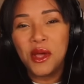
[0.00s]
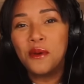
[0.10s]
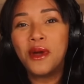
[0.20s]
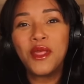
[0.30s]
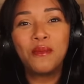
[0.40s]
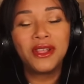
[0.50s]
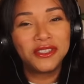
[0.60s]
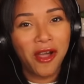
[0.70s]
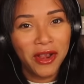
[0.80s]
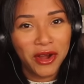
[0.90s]
Whether
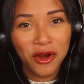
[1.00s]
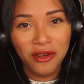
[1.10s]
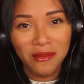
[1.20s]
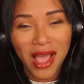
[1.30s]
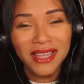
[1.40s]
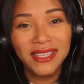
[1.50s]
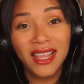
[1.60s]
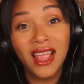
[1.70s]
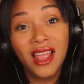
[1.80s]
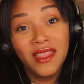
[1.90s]
platonic or
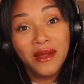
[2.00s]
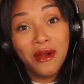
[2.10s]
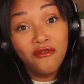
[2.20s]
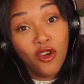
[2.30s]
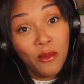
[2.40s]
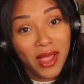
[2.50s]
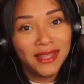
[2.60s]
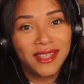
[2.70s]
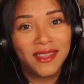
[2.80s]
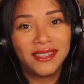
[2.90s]
romantic, they were
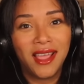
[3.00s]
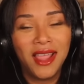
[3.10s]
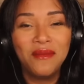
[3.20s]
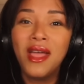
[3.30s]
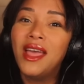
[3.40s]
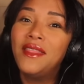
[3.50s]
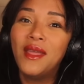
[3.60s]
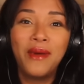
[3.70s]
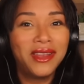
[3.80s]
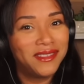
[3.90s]
roommates at the time. They
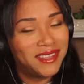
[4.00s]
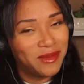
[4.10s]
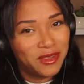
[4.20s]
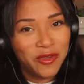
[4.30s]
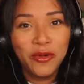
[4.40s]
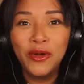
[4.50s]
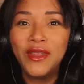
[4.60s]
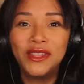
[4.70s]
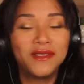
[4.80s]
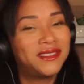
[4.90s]
went to the same school,
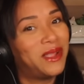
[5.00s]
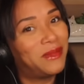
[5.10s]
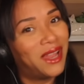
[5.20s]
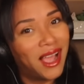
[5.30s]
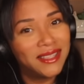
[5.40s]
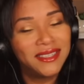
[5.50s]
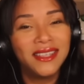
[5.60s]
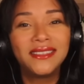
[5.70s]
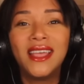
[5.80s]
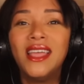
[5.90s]
they took the same
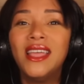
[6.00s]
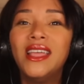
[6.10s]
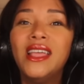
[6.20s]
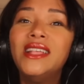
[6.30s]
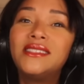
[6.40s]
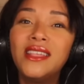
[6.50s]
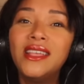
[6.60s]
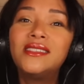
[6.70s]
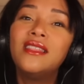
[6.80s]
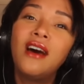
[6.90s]
classes.
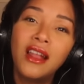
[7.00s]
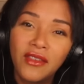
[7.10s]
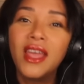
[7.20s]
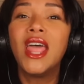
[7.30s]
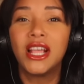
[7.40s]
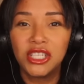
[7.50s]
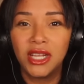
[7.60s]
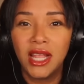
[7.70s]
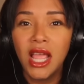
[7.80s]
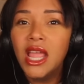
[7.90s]
It's a lot of
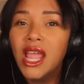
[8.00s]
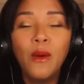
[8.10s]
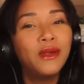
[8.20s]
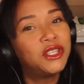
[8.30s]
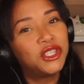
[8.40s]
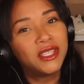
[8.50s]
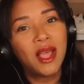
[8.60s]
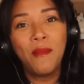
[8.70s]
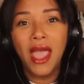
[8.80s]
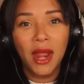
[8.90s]
connection. It wasn't just a
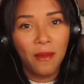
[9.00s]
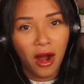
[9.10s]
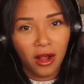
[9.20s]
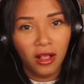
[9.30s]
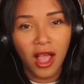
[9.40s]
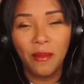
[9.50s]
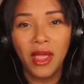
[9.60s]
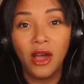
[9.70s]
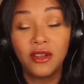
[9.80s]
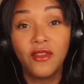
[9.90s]
Meghan Markle coming
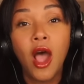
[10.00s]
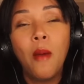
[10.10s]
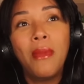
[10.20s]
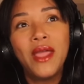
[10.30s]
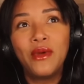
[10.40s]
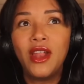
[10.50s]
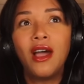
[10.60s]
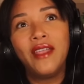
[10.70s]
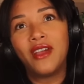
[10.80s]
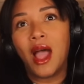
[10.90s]
out of, by the way,
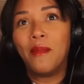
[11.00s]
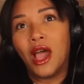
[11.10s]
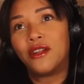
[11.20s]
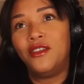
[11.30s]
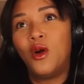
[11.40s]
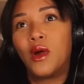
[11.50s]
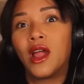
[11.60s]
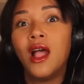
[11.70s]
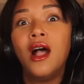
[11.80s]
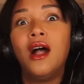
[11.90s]
not even coming out of
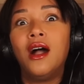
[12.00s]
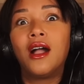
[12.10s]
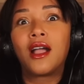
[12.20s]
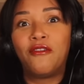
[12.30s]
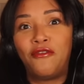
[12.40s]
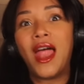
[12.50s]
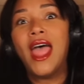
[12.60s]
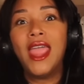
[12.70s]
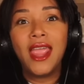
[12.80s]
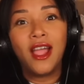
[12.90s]
nowhere,
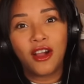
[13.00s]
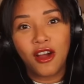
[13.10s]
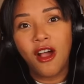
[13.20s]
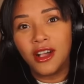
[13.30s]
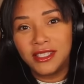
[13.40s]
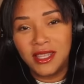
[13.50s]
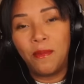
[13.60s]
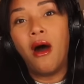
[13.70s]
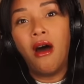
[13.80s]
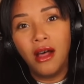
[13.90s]
flying across the
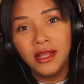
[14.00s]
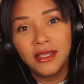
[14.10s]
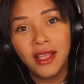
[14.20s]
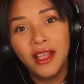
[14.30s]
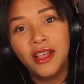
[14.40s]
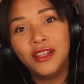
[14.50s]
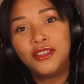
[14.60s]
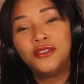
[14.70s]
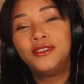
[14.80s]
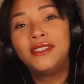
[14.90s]
pond
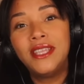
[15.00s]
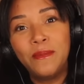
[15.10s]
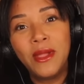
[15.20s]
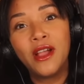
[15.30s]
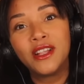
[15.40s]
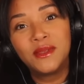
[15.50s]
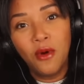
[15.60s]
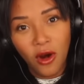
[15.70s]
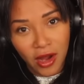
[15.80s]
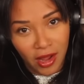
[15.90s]
to see Piers
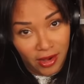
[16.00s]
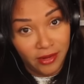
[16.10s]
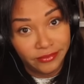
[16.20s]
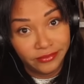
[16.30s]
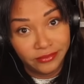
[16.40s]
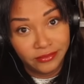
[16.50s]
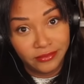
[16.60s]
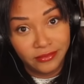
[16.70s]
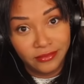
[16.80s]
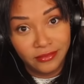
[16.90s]
Morgan,
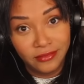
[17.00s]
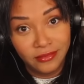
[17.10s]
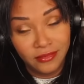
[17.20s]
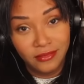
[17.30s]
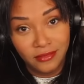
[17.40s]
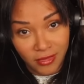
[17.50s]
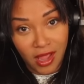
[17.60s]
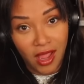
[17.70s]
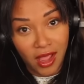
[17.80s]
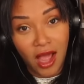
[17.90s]

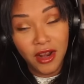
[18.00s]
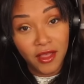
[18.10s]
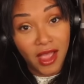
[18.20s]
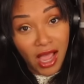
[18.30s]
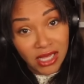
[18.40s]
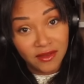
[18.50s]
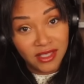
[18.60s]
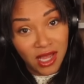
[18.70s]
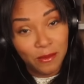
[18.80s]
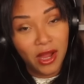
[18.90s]
okay, under the guise of
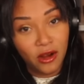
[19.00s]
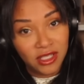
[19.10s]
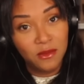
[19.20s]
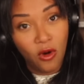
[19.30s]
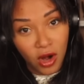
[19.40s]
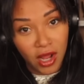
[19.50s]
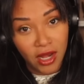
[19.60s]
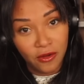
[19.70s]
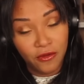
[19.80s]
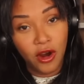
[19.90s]
seeing Piers
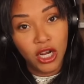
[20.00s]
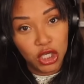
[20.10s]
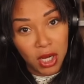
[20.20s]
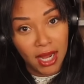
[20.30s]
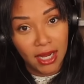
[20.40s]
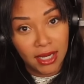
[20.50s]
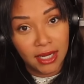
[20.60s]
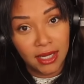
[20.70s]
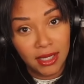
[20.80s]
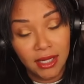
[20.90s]
Morgan for a drink.